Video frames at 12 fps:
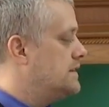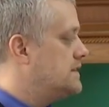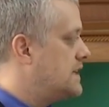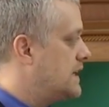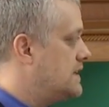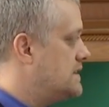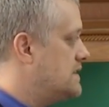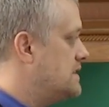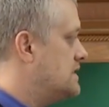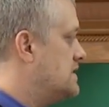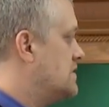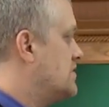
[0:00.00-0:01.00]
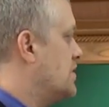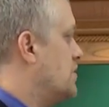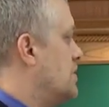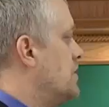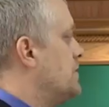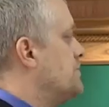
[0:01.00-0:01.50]
sentences.
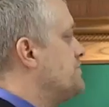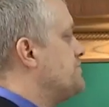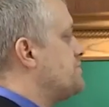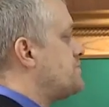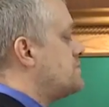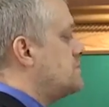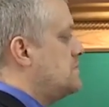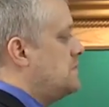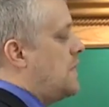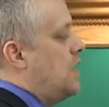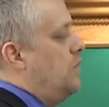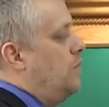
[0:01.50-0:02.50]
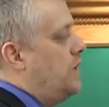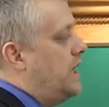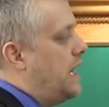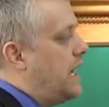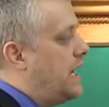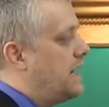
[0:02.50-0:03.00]
So,
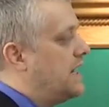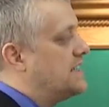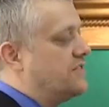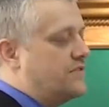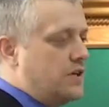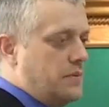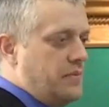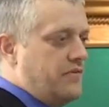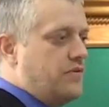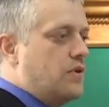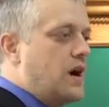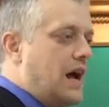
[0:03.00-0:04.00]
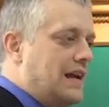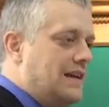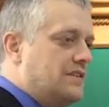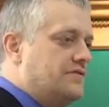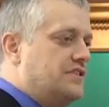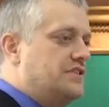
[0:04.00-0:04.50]
we had as a verb before, I
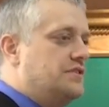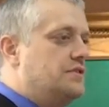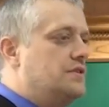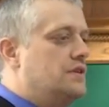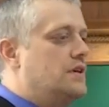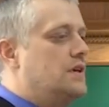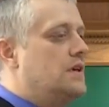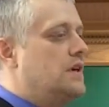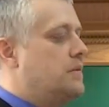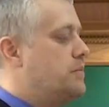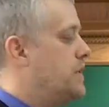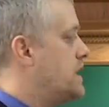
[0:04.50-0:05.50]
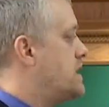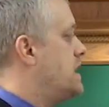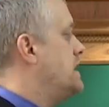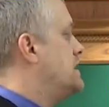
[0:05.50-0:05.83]
love you, but